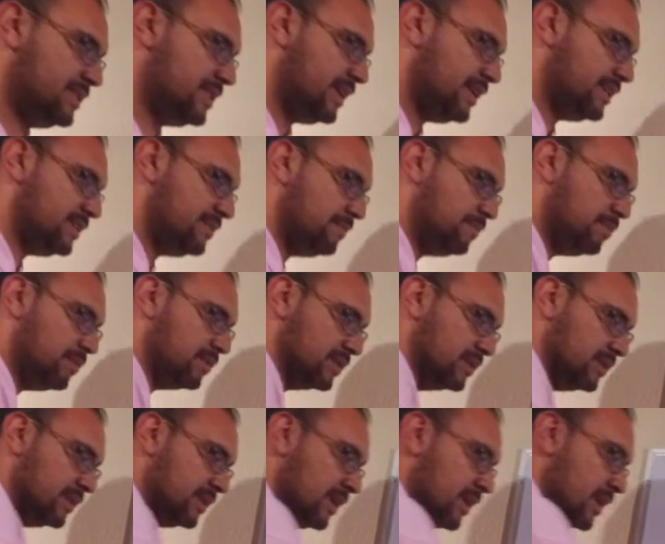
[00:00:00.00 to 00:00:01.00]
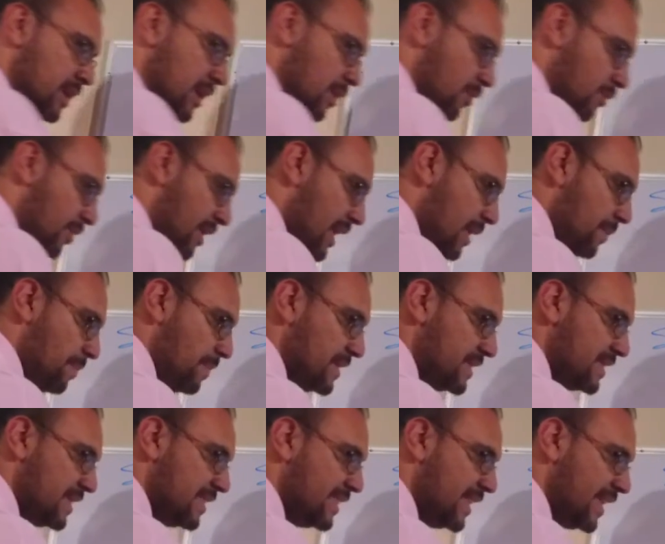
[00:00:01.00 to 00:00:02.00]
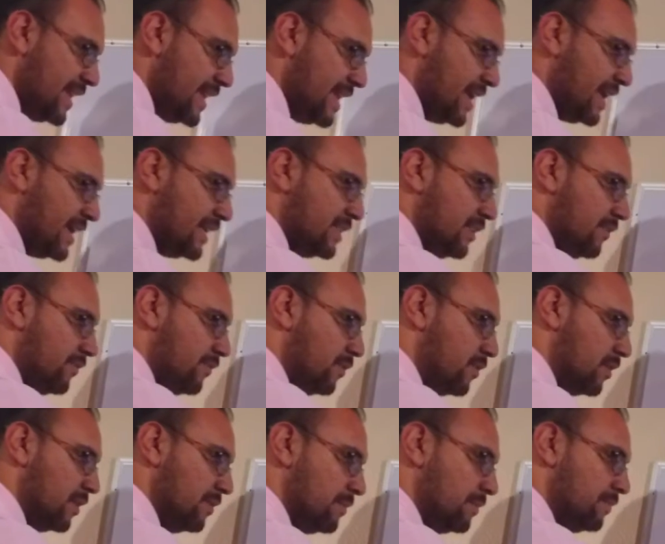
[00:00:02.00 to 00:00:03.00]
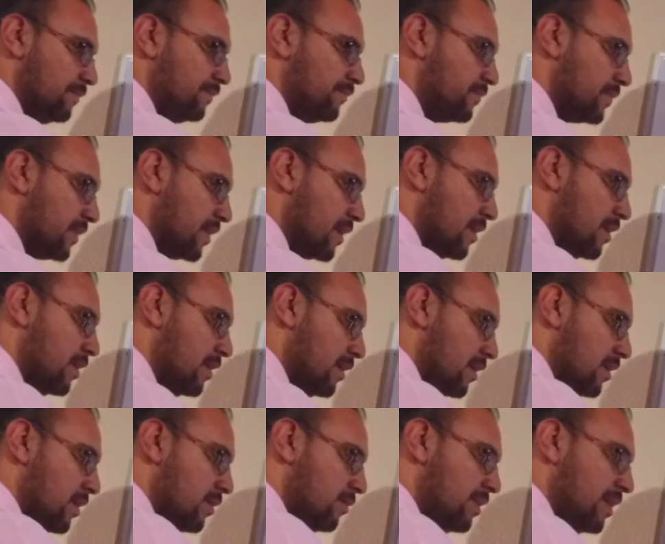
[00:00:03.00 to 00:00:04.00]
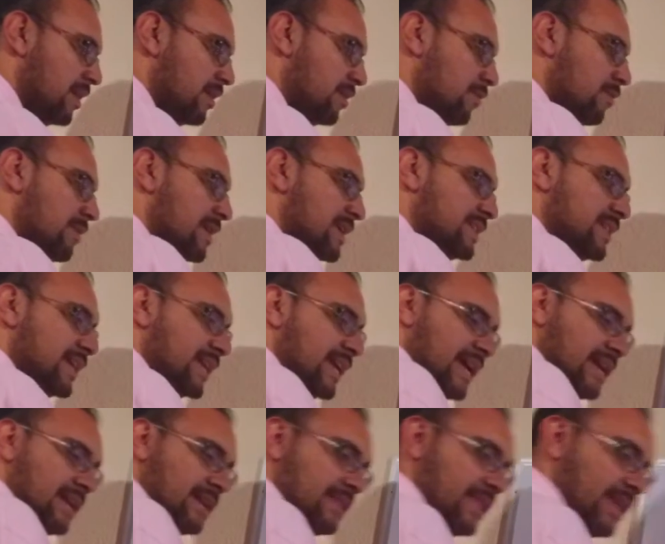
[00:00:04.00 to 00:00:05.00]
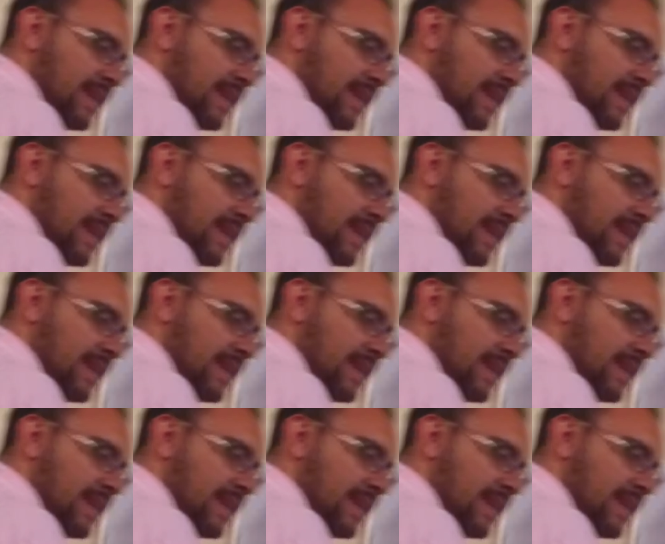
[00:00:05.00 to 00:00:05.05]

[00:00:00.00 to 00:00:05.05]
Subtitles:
that is important. What happens in the negative form? Well, once again,